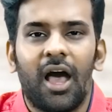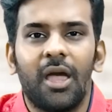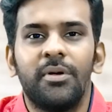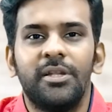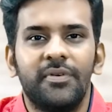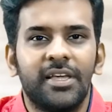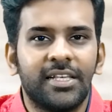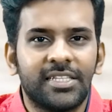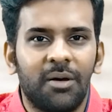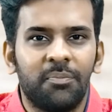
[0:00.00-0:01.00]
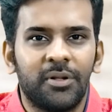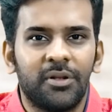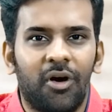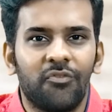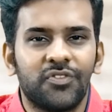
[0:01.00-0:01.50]
I am a living
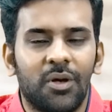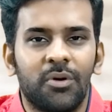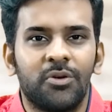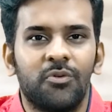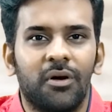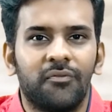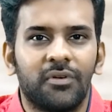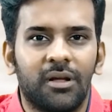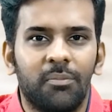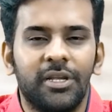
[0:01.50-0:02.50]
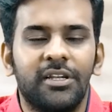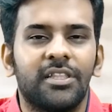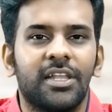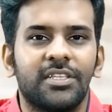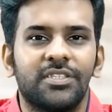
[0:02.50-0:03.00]
example of someone who have
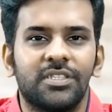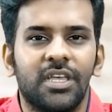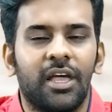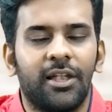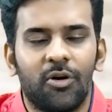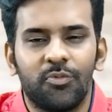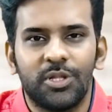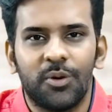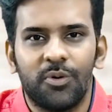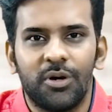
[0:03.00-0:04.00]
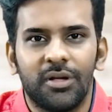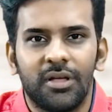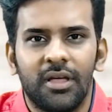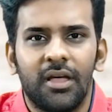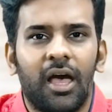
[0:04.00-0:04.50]
completed their ACCA along with their work.
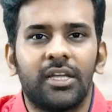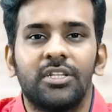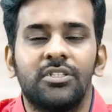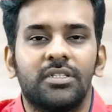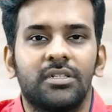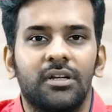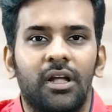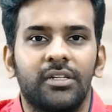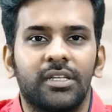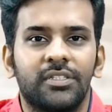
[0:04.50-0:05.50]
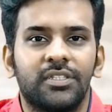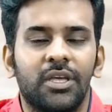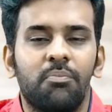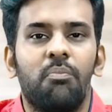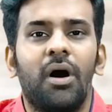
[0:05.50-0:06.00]
I can and can
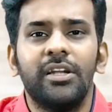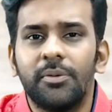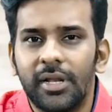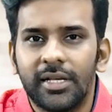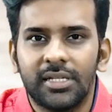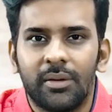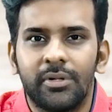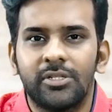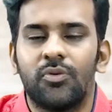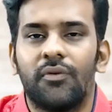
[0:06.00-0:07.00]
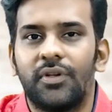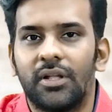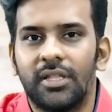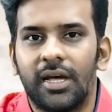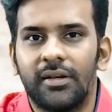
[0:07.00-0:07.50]
say multiple examples who have
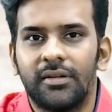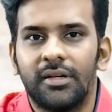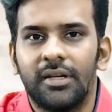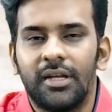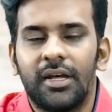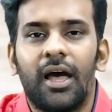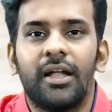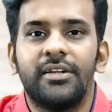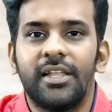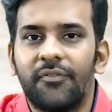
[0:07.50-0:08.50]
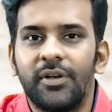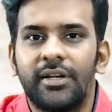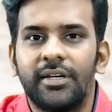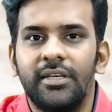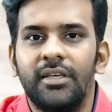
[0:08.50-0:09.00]
done that and
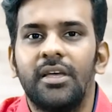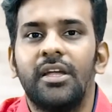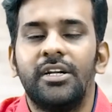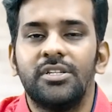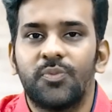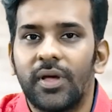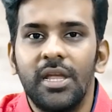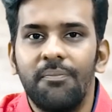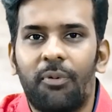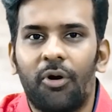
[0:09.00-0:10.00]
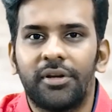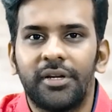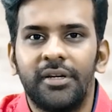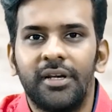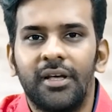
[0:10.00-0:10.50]
definitely it is very
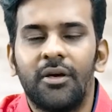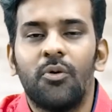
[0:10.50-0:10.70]
important